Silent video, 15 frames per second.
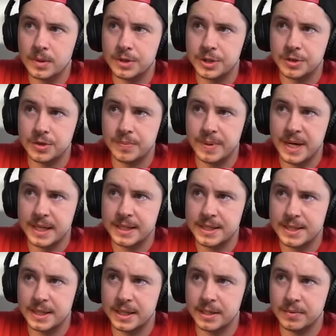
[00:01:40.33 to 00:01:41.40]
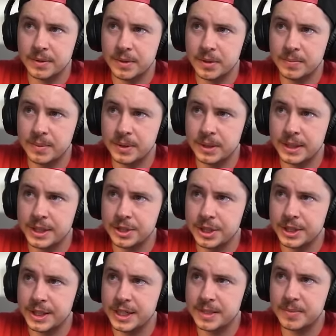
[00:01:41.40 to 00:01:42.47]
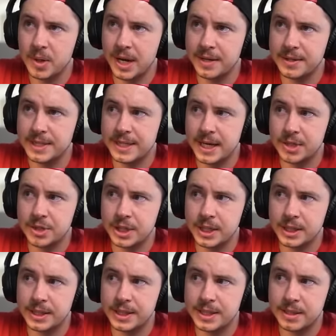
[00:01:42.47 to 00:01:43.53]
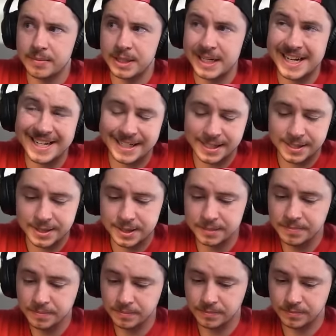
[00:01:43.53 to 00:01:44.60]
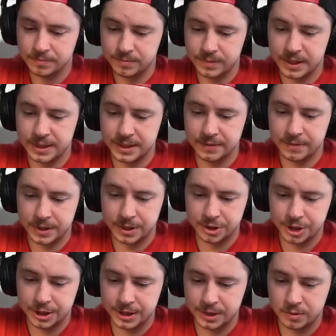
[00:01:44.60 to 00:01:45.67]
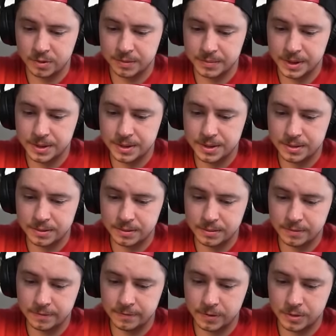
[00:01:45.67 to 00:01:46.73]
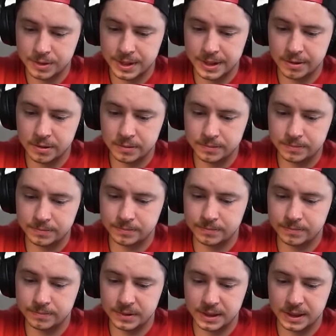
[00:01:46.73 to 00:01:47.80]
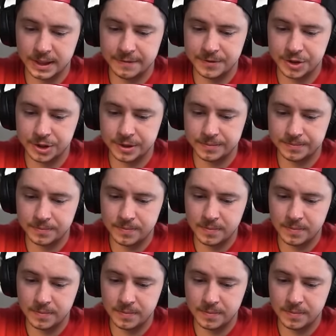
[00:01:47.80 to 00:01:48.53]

She goes back inside with her ability. Can she get the Expo and the Scatter Shot at least? That'd be nice. I did forget to check the equipments. Frozen Arrow. Life Gem.